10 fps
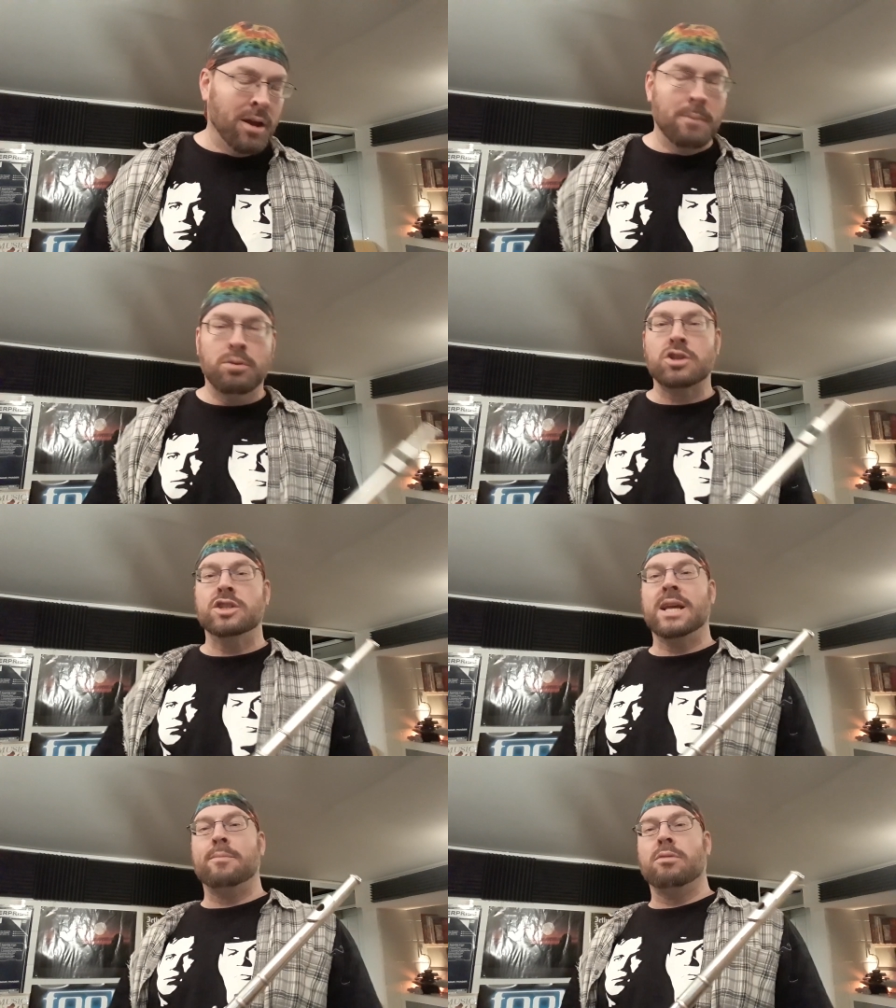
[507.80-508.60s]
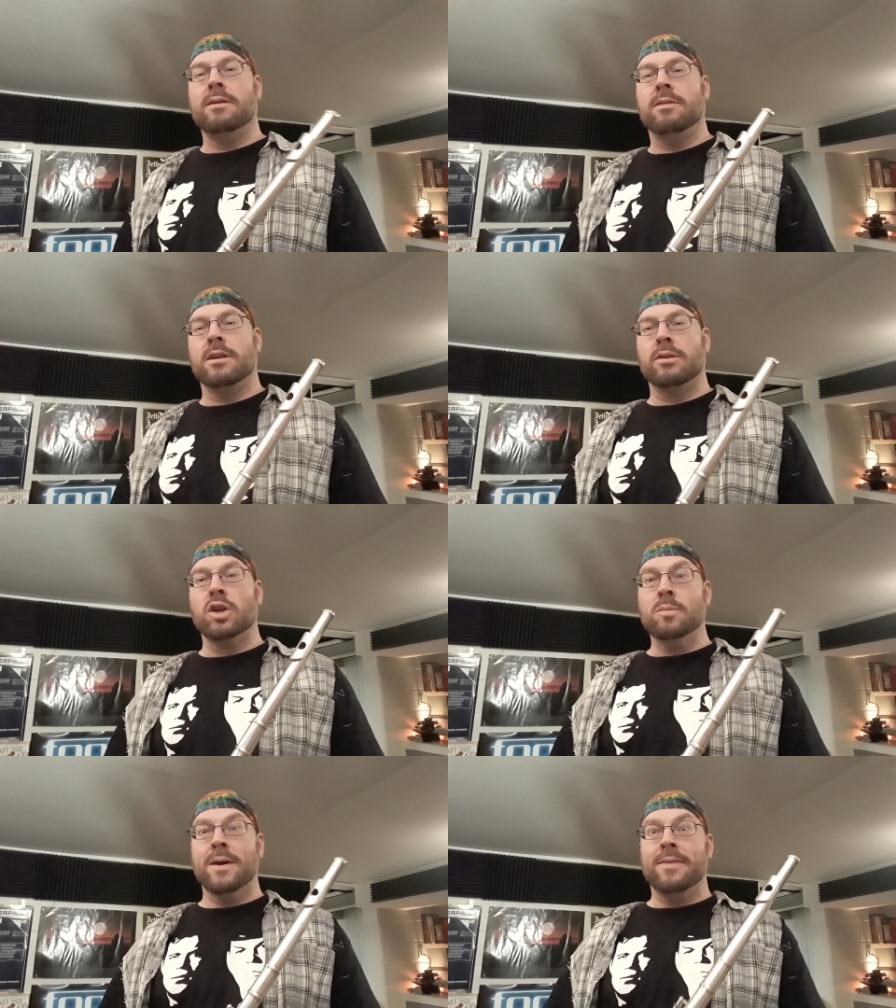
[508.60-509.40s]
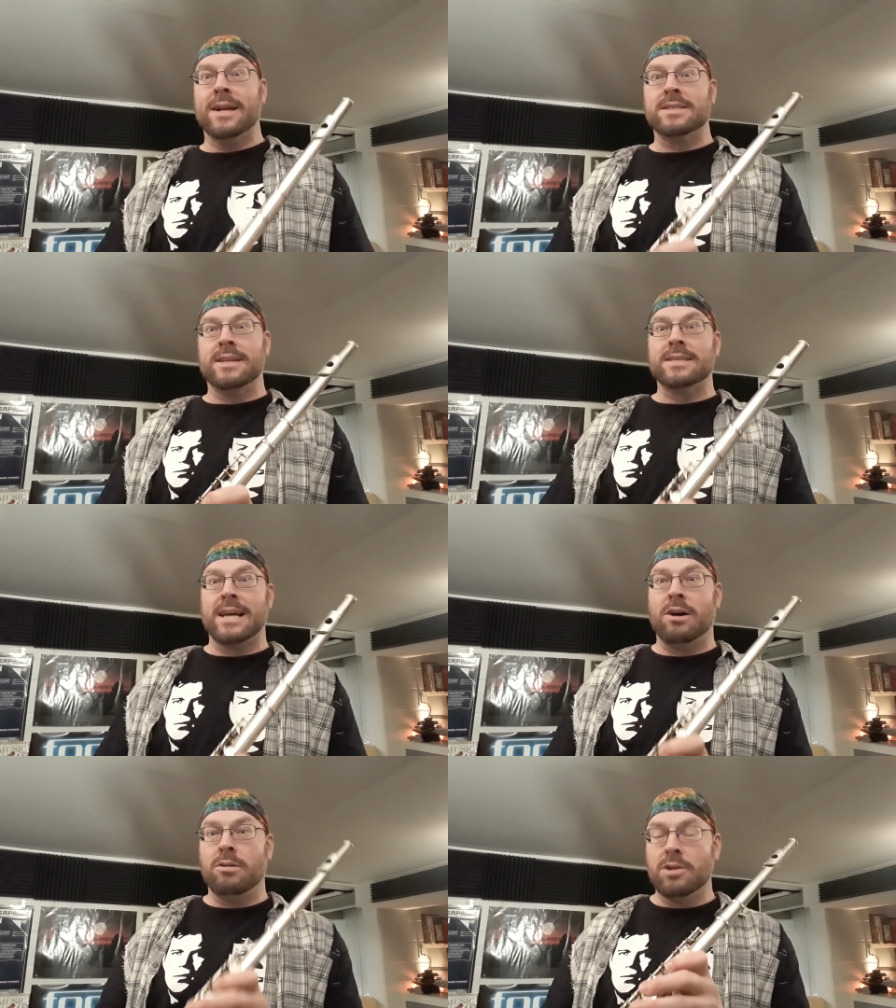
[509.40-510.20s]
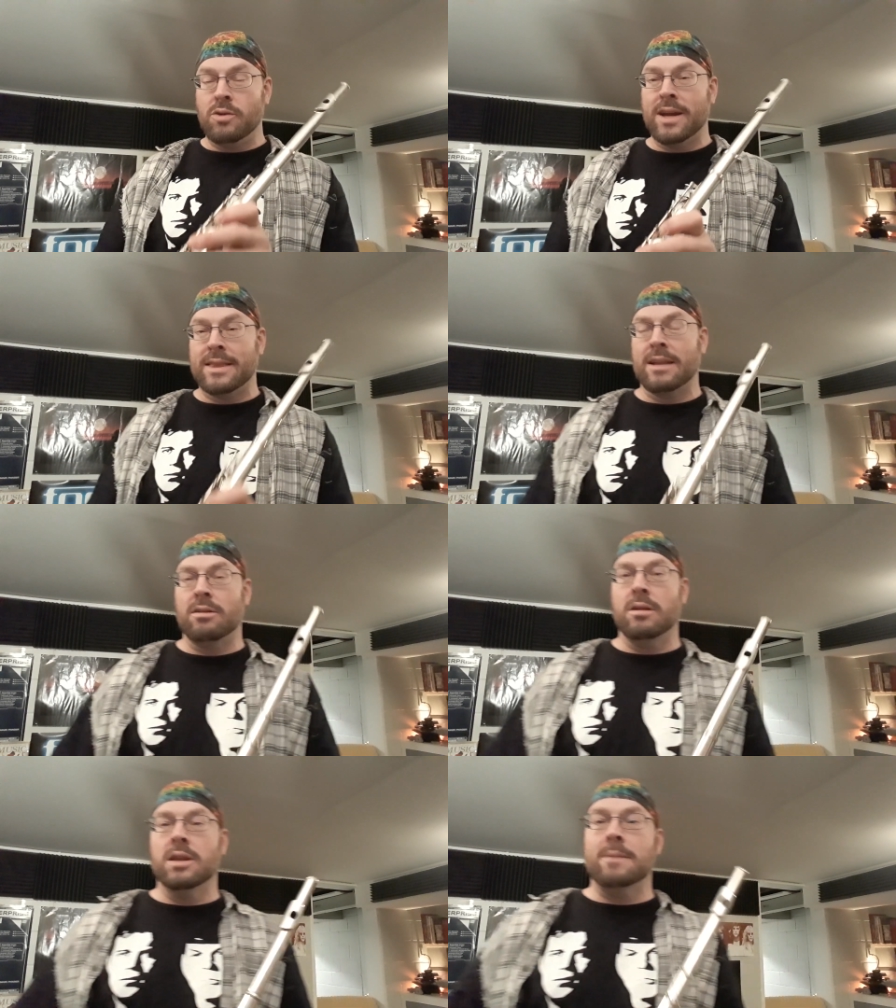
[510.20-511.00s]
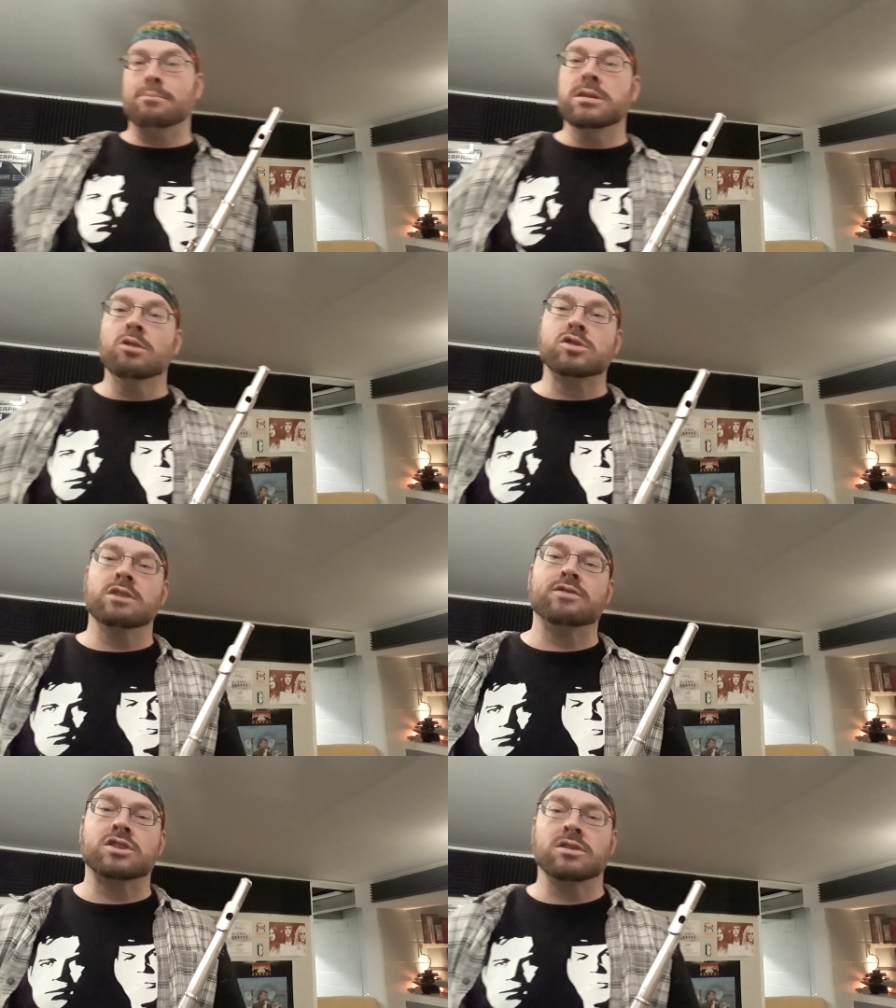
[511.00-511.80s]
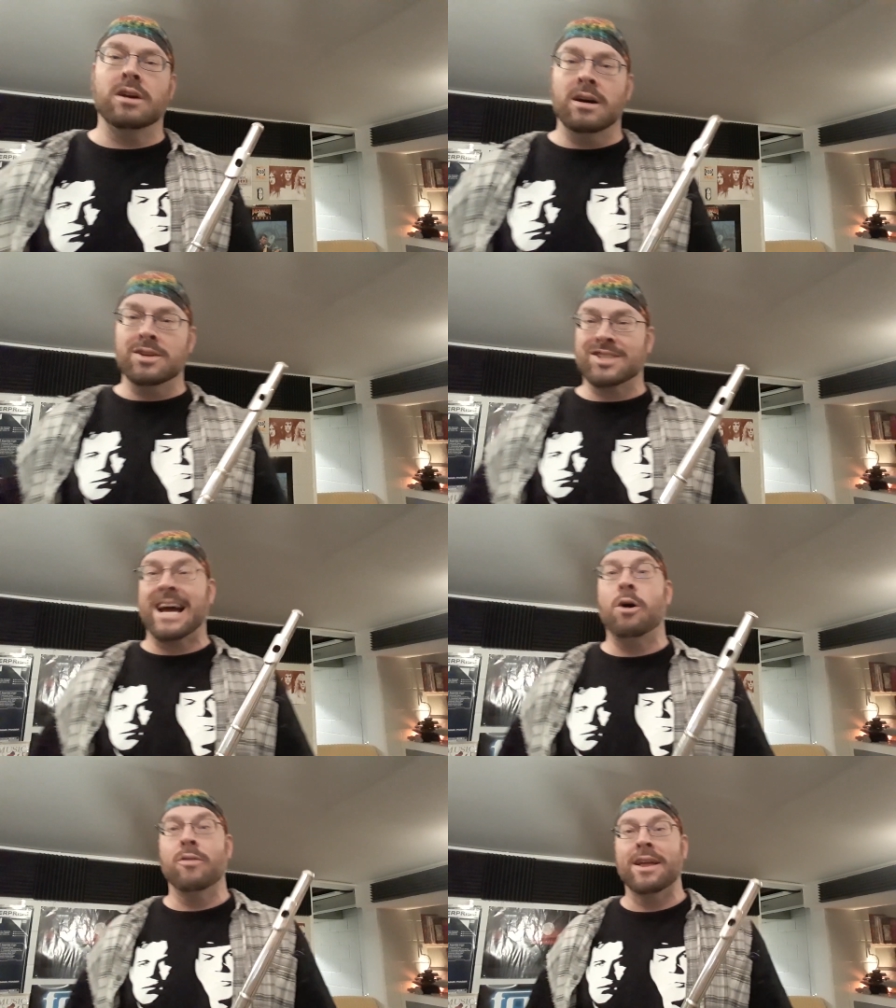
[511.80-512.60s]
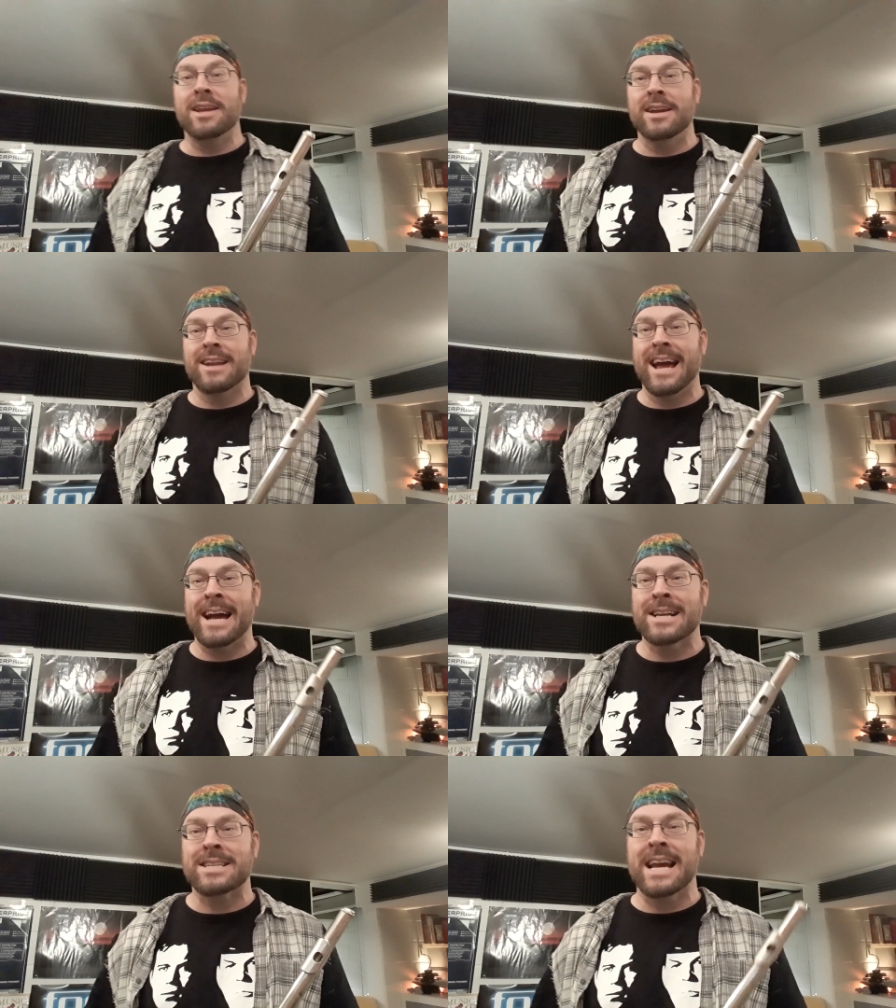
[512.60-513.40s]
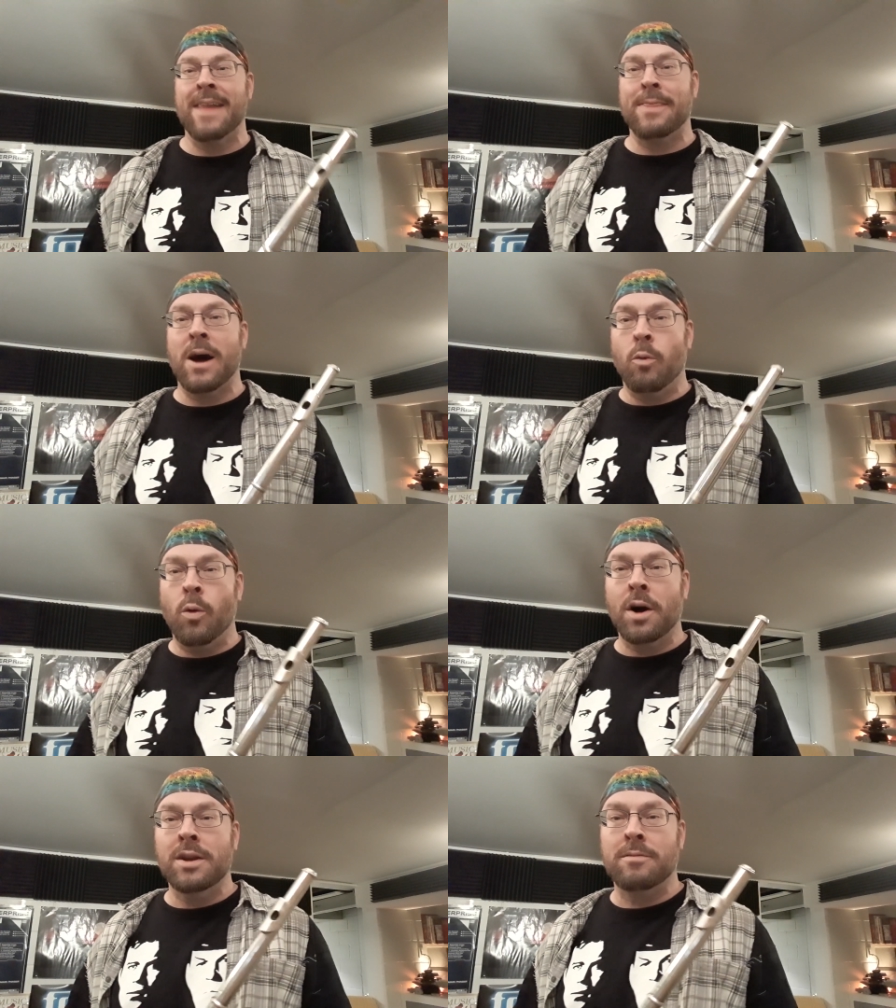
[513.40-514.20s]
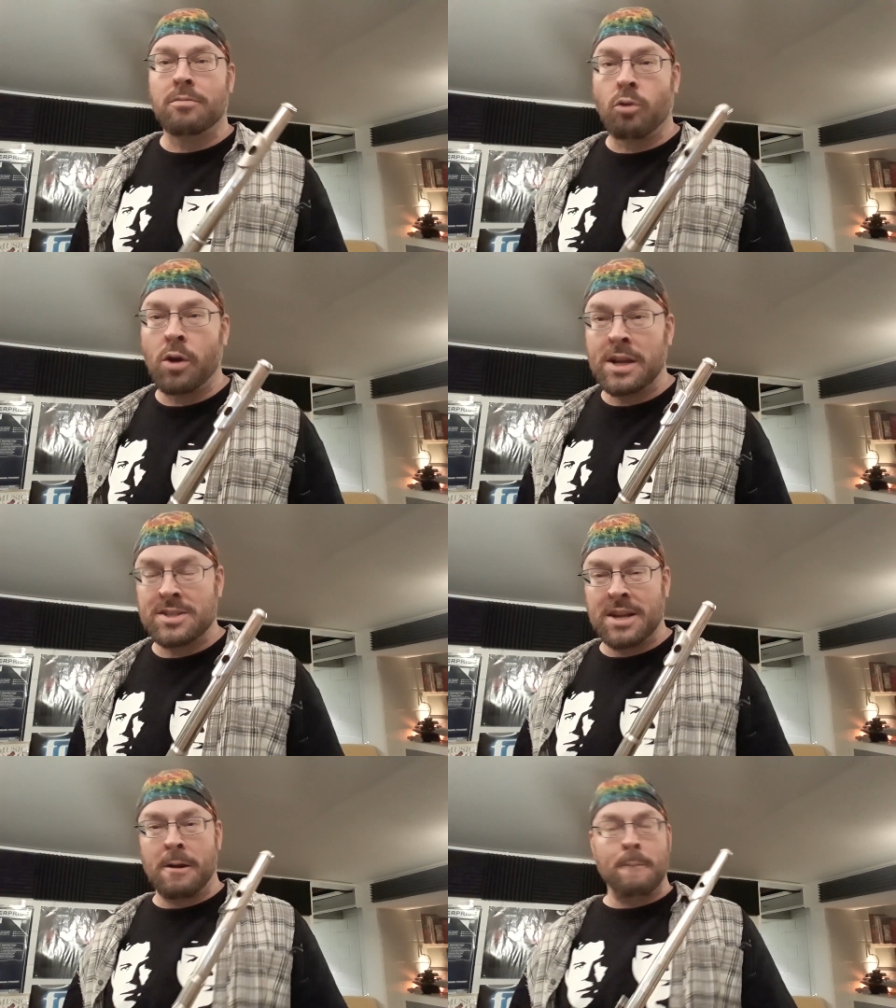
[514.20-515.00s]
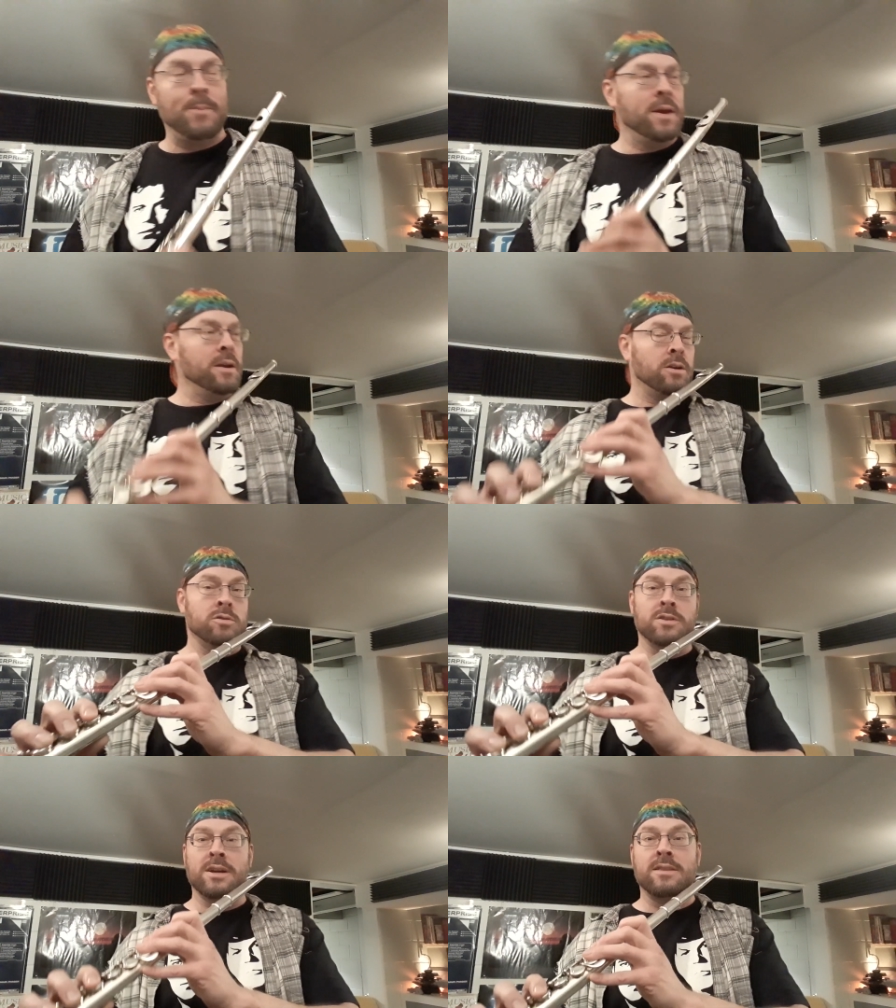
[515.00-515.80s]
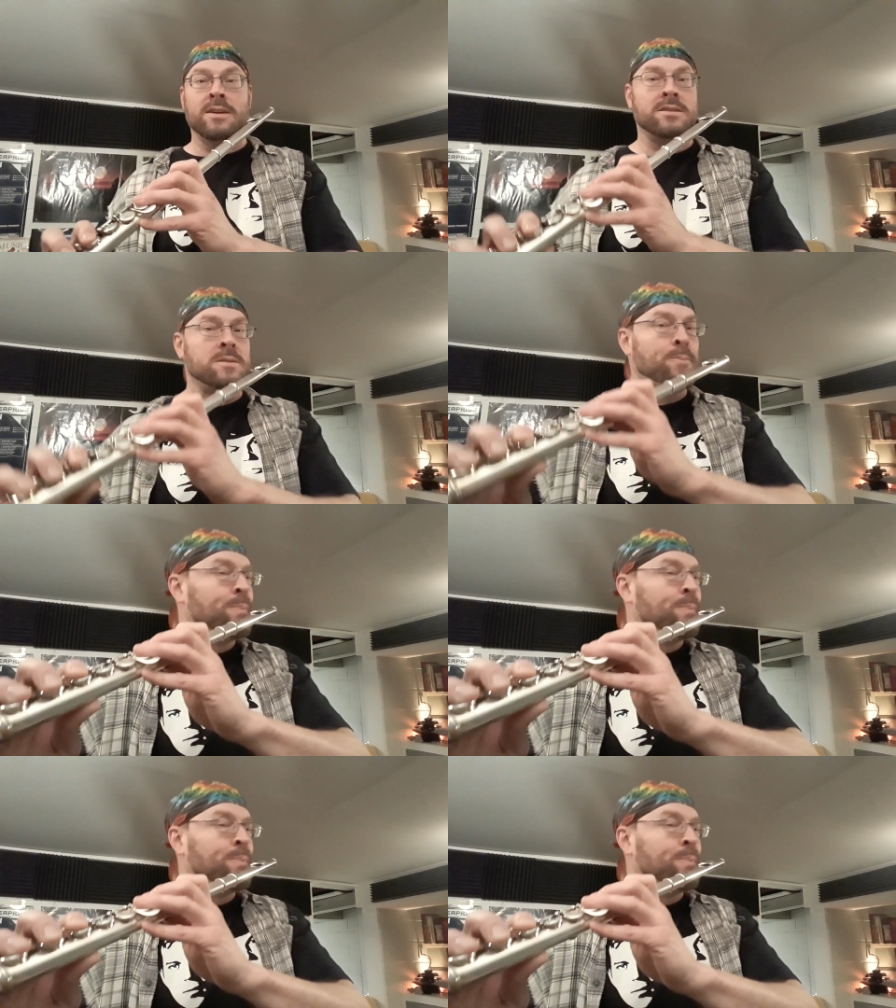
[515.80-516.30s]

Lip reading: pushing that breath in a little bit. And that's how you get that little plosive sound that Ian has at that one phrase there. It goes like this.